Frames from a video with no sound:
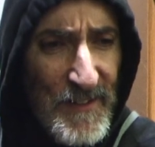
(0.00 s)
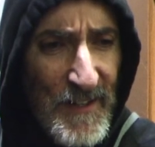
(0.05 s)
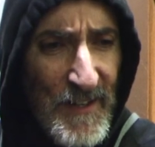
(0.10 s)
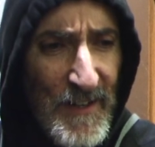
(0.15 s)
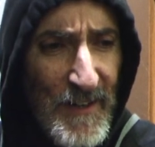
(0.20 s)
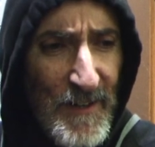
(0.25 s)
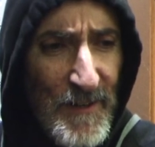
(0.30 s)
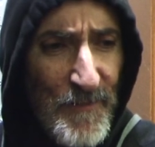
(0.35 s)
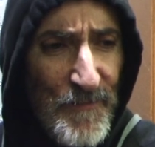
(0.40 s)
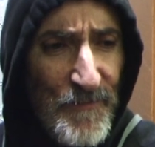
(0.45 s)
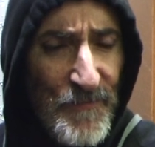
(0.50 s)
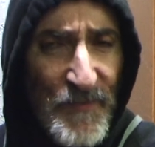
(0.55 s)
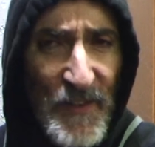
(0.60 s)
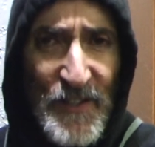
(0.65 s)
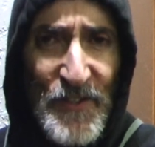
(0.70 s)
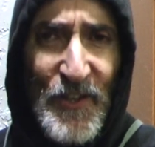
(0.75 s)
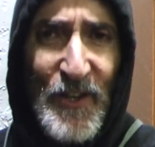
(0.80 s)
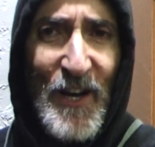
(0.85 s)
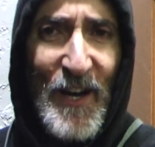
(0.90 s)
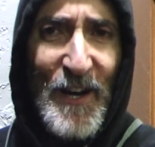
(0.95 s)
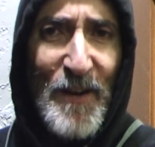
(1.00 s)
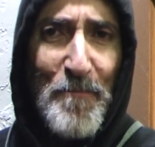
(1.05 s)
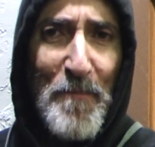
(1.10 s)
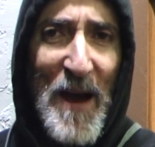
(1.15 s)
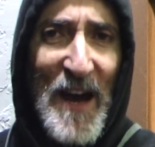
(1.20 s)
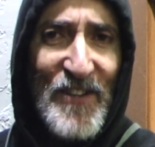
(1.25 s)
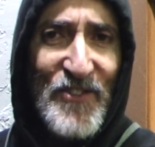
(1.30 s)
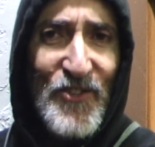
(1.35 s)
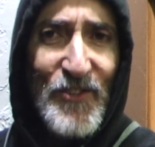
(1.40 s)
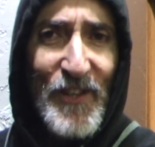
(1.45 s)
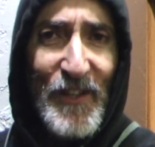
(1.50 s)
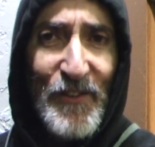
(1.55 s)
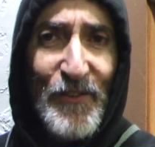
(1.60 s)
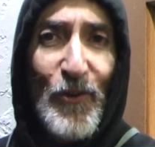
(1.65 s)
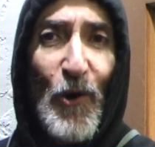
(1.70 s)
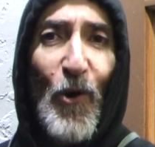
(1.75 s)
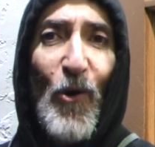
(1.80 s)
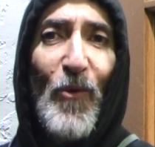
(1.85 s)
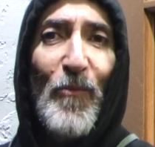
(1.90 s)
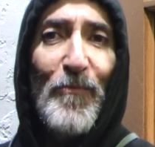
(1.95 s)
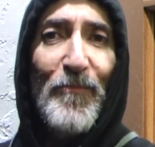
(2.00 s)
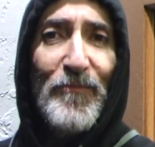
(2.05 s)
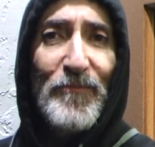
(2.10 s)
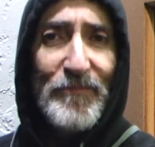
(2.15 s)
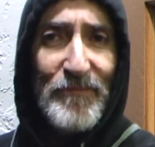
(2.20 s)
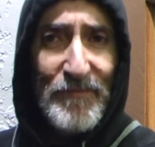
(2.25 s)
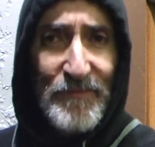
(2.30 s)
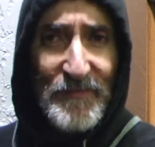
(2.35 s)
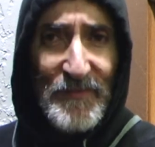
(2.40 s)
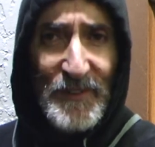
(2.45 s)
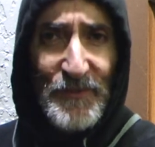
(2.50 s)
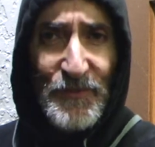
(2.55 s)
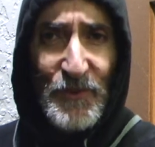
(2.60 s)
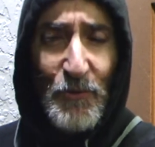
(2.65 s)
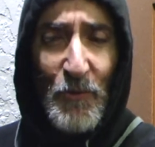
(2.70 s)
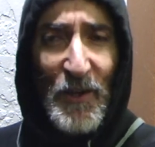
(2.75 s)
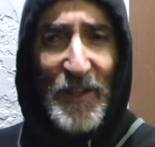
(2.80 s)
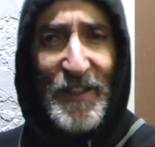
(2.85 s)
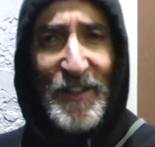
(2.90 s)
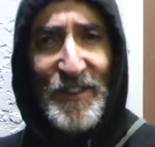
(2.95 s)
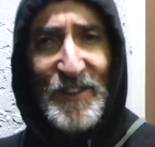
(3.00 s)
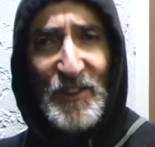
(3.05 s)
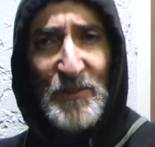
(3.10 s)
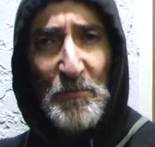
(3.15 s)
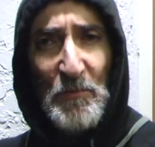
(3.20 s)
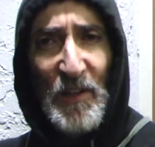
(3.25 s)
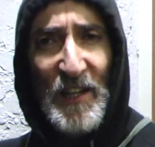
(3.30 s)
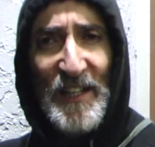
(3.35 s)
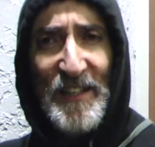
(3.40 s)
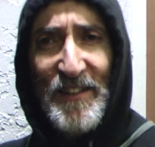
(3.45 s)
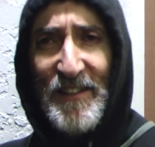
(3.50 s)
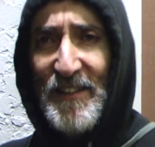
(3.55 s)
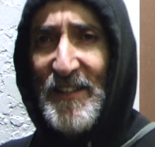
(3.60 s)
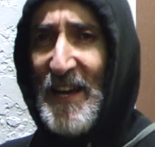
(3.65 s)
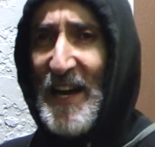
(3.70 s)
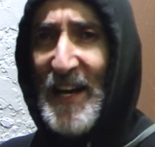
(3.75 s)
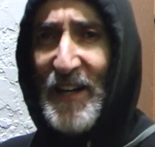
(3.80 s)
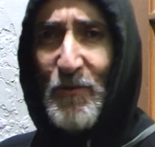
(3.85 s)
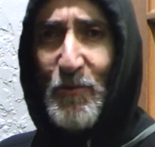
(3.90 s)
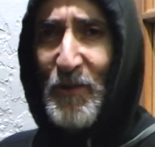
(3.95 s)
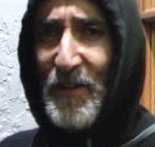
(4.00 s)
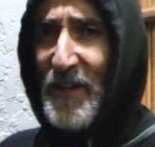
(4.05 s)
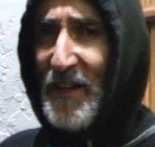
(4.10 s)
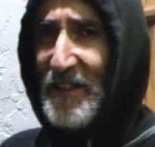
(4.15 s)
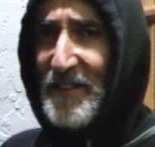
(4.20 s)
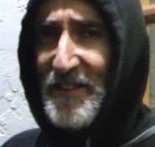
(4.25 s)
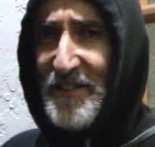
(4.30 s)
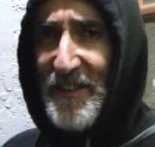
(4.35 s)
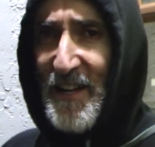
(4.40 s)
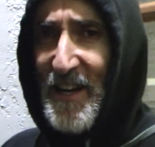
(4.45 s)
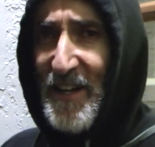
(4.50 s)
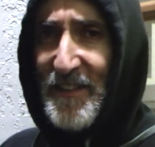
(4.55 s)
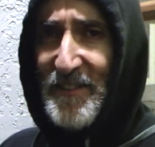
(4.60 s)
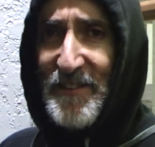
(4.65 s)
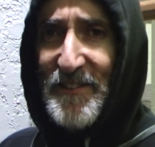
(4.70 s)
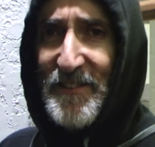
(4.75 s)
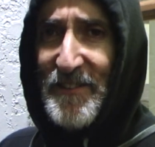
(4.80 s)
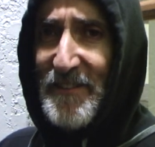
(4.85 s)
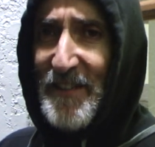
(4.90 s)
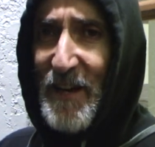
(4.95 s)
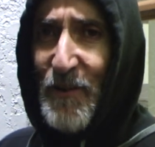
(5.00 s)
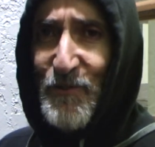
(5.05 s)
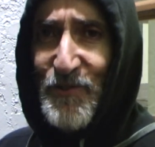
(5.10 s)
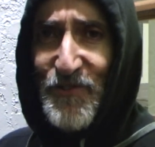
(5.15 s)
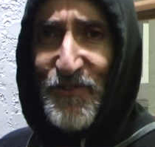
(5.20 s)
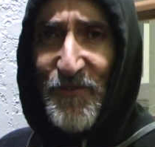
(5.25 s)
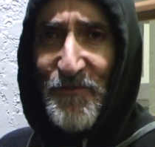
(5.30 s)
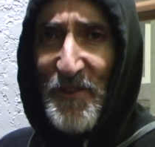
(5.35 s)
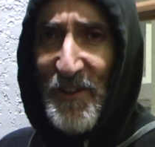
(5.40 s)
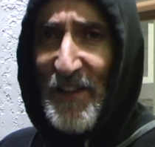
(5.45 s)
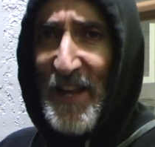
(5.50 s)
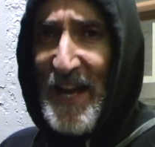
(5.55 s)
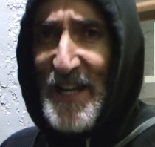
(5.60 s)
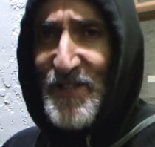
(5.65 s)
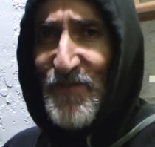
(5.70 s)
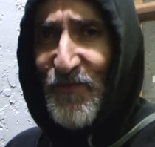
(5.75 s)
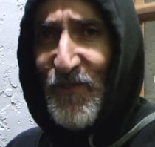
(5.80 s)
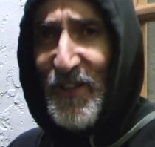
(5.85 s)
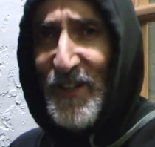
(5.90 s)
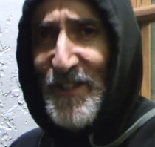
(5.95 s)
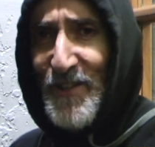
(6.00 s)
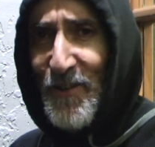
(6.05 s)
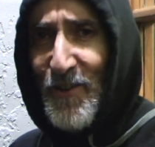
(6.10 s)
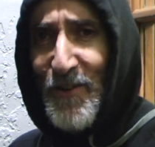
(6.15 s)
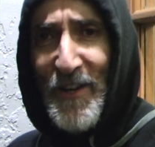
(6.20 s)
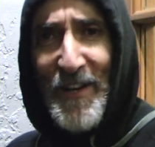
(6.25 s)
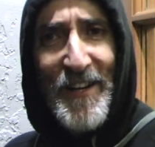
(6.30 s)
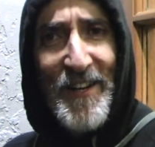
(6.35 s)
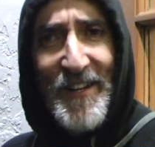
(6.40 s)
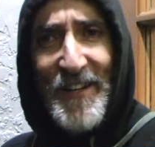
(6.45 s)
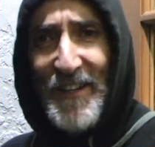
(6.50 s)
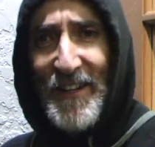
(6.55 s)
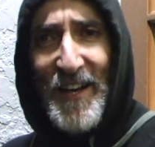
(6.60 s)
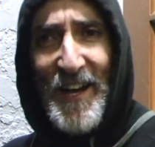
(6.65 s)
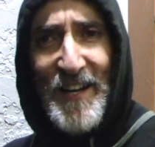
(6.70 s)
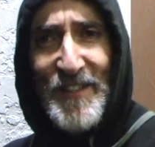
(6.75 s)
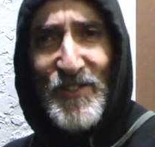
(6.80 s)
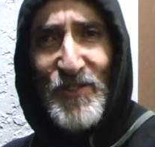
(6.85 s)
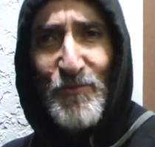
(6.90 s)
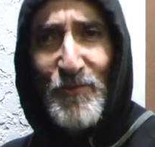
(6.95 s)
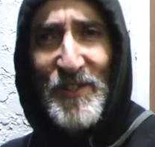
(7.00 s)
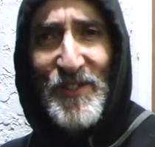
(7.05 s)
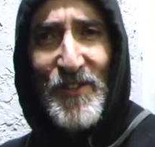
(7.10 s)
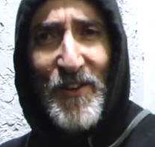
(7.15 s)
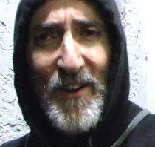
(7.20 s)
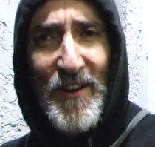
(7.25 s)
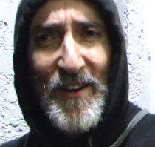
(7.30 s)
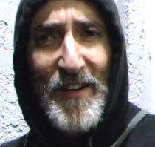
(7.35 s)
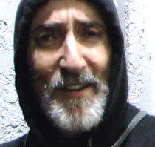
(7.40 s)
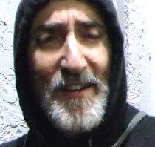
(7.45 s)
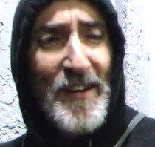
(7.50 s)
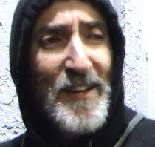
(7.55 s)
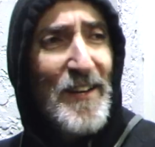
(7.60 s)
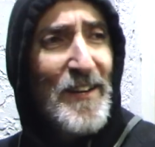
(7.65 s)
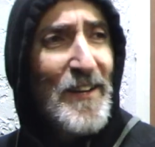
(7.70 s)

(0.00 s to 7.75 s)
Yeah, and you gotta imagine a dome. If you want to explain the equinox, that was from the last video. That's retarded.